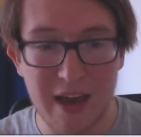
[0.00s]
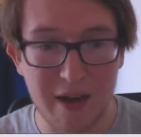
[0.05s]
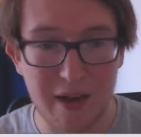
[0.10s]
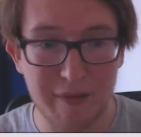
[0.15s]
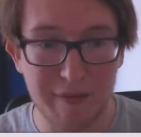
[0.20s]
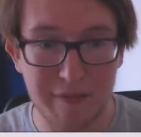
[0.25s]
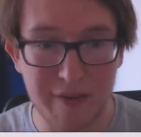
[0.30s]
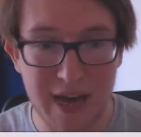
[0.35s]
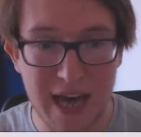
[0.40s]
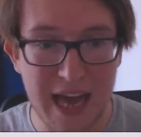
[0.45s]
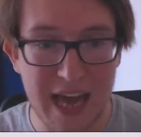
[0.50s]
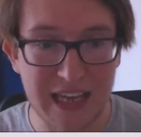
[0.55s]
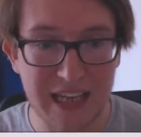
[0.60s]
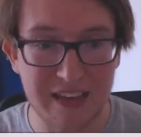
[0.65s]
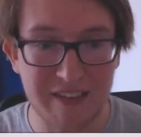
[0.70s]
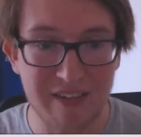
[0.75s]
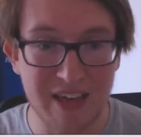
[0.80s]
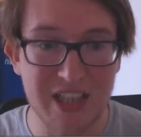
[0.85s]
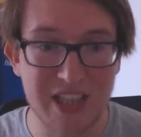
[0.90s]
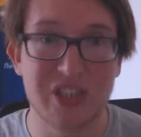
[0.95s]
Fnatic
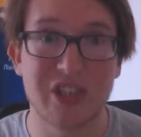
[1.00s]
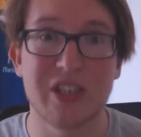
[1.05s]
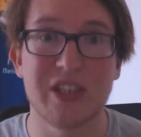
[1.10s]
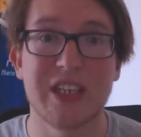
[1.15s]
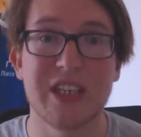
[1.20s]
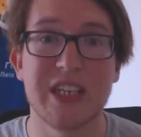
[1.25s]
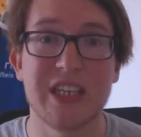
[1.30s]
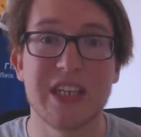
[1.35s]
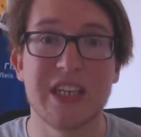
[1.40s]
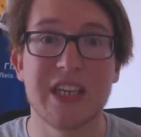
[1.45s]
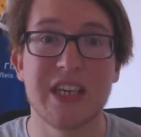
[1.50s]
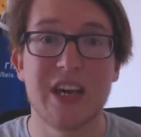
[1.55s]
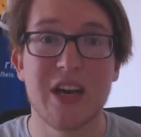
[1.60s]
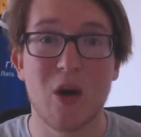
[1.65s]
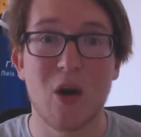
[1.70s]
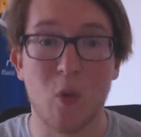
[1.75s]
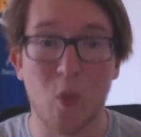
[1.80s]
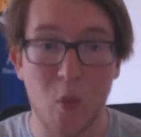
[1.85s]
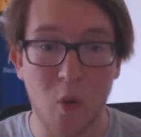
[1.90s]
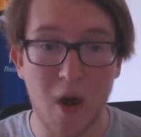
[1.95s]
eventually
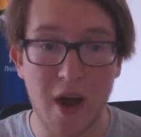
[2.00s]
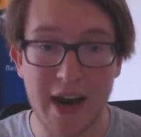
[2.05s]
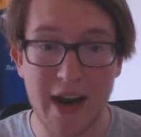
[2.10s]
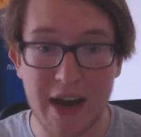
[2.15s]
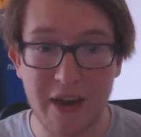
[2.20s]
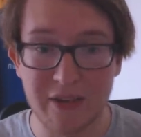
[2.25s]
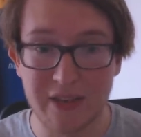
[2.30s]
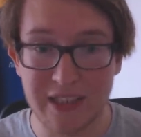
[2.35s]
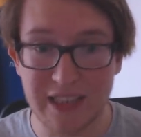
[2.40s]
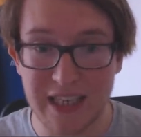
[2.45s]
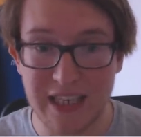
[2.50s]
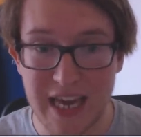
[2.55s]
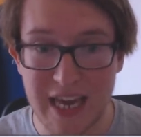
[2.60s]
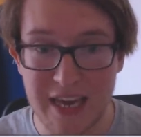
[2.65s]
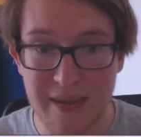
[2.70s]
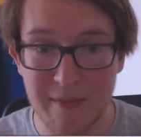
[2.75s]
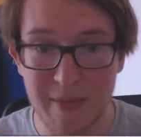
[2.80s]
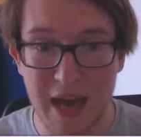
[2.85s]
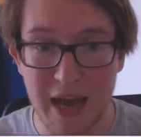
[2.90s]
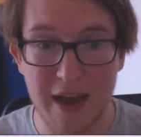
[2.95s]
won out the
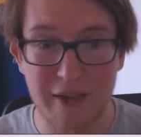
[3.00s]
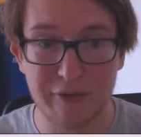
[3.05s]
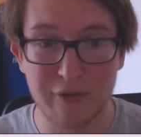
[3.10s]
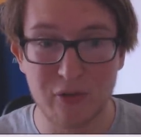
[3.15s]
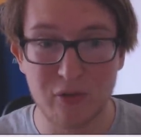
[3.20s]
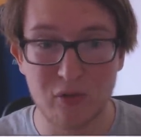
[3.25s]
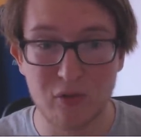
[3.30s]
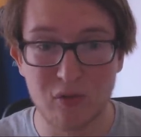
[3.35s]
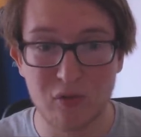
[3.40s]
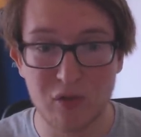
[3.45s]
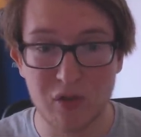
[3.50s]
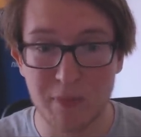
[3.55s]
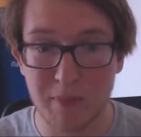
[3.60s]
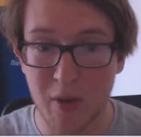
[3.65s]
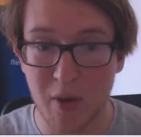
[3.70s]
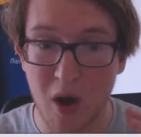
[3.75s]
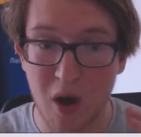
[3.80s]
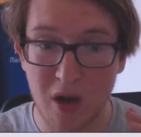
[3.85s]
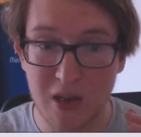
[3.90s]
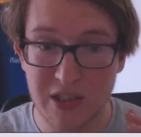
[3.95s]
game after some
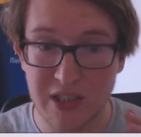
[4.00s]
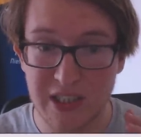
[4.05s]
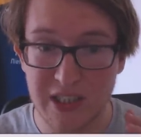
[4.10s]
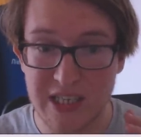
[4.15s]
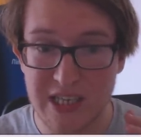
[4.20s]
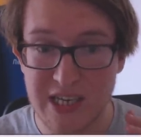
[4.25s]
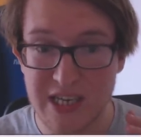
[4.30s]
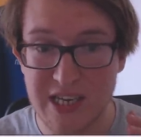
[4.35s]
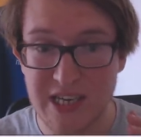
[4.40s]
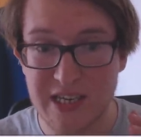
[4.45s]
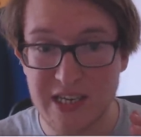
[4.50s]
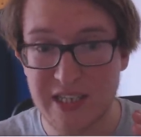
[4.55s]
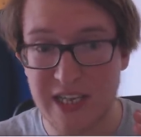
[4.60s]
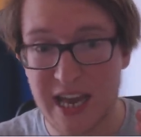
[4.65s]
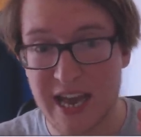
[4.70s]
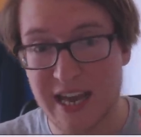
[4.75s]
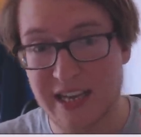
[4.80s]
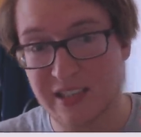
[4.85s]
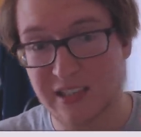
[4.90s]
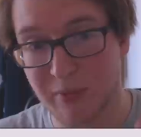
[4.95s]
passes
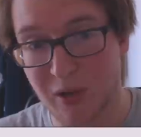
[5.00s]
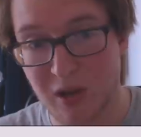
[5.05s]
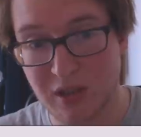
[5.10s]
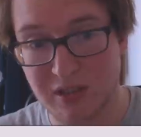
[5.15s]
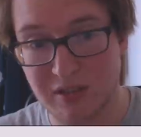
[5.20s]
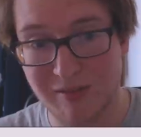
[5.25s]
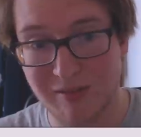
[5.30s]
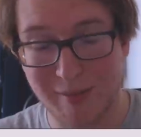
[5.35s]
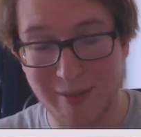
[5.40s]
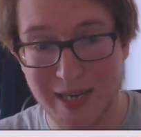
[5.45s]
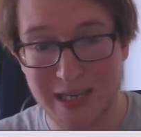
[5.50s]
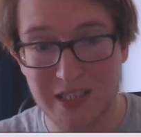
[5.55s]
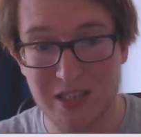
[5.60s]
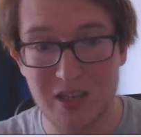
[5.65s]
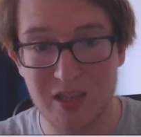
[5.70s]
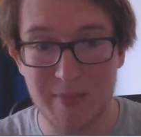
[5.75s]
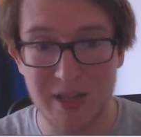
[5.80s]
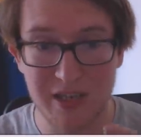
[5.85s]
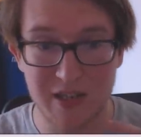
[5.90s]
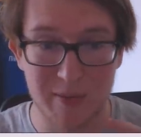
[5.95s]
and some loss of
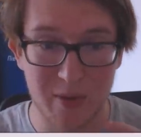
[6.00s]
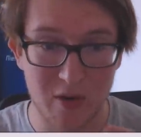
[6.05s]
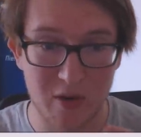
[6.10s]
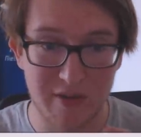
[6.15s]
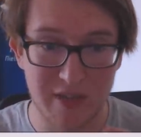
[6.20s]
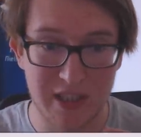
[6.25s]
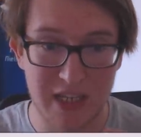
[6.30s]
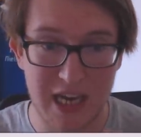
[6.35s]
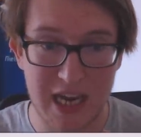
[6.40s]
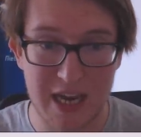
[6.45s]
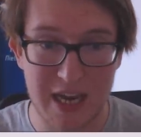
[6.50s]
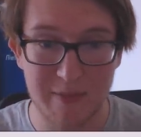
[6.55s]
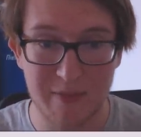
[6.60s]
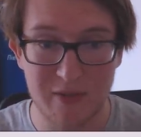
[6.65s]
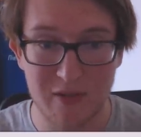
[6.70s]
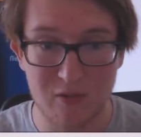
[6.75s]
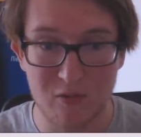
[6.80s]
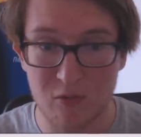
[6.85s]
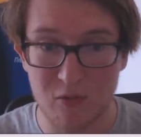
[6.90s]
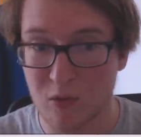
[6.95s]
momentum and some
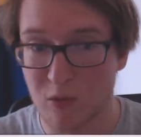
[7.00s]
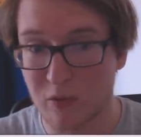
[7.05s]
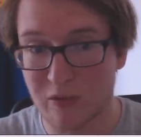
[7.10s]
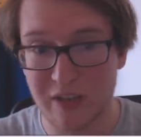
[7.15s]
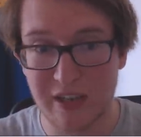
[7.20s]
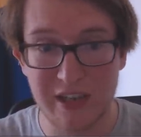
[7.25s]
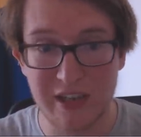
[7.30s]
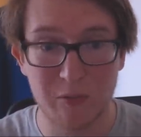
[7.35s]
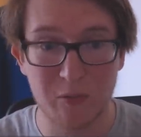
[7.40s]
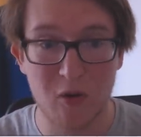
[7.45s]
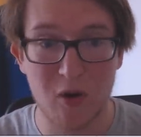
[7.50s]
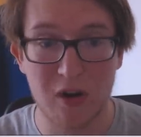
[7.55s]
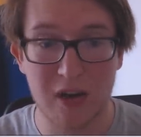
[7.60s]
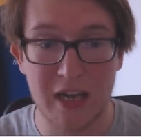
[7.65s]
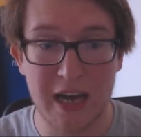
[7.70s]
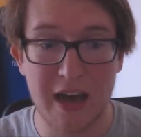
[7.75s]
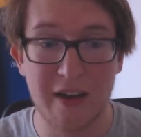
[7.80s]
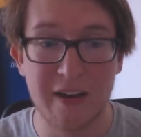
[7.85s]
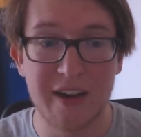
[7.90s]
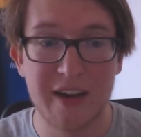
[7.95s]
overtimes, rules that didn't work
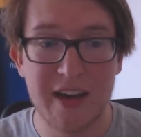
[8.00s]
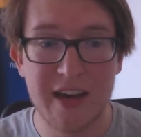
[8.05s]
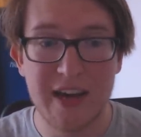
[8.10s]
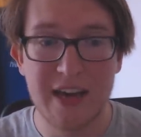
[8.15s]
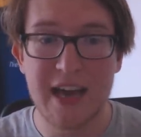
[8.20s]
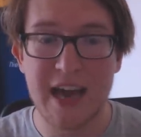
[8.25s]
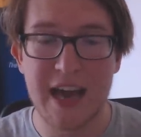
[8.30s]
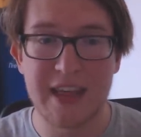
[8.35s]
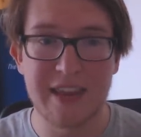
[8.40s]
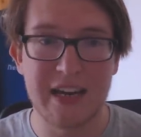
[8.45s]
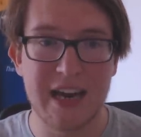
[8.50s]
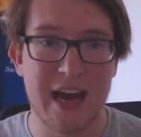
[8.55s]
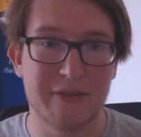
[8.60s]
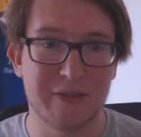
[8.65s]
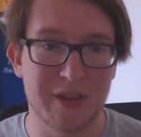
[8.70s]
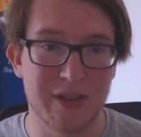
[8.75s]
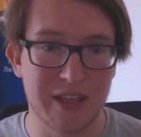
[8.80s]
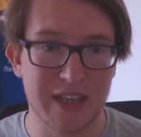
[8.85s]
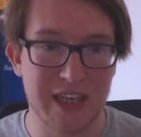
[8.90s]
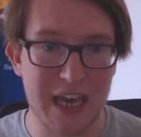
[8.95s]
out. And then
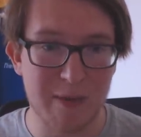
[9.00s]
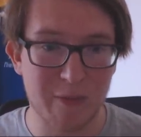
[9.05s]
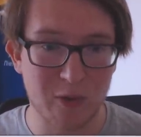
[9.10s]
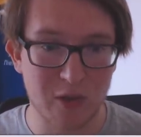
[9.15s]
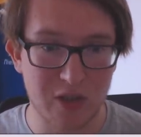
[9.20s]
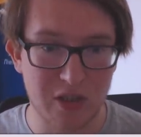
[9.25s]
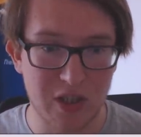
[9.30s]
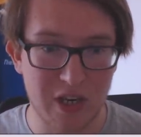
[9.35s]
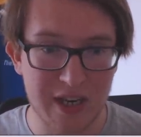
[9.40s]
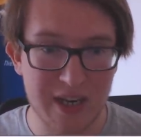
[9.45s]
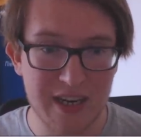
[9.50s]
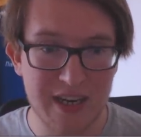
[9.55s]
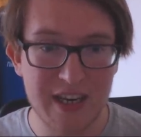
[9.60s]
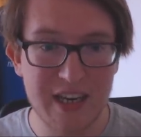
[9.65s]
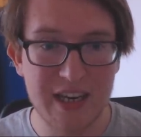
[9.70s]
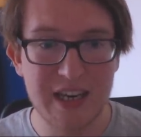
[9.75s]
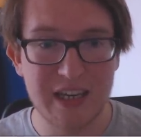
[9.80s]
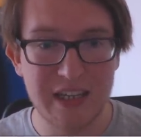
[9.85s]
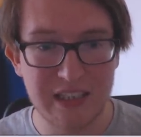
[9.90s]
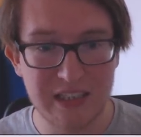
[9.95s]
after the game was done,
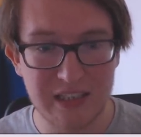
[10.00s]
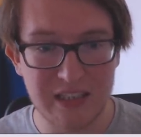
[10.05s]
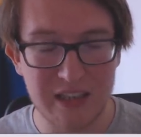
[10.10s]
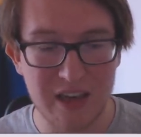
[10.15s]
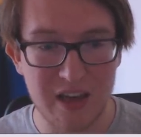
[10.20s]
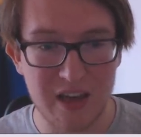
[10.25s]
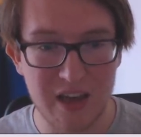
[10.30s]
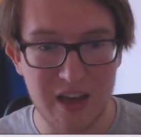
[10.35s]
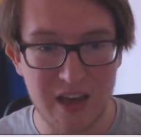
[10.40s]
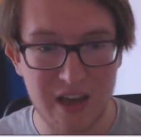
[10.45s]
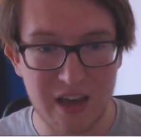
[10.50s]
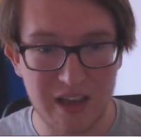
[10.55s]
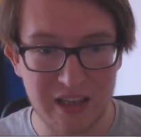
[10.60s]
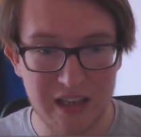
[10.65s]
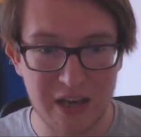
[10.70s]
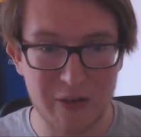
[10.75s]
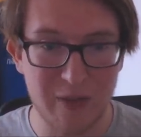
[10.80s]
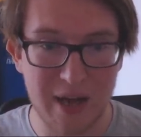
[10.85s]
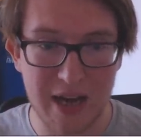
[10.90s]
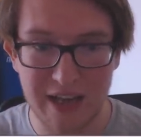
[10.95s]

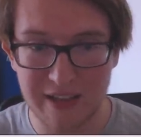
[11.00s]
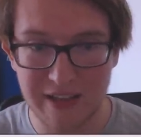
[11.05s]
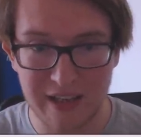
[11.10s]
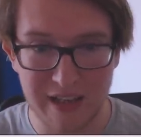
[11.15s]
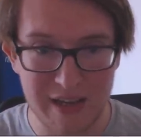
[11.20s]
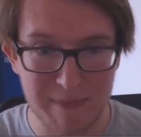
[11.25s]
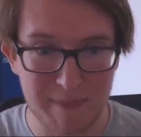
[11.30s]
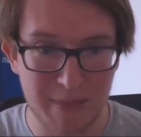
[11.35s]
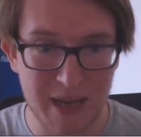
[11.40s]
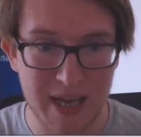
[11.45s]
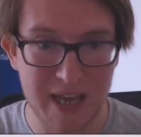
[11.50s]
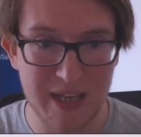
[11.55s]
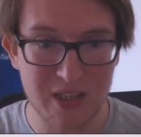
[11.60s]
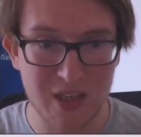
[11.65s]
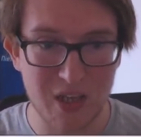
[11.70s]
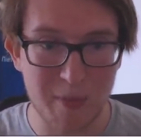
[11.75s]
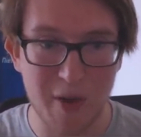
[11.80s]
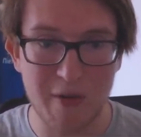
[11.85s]
GetRight and the NIP players come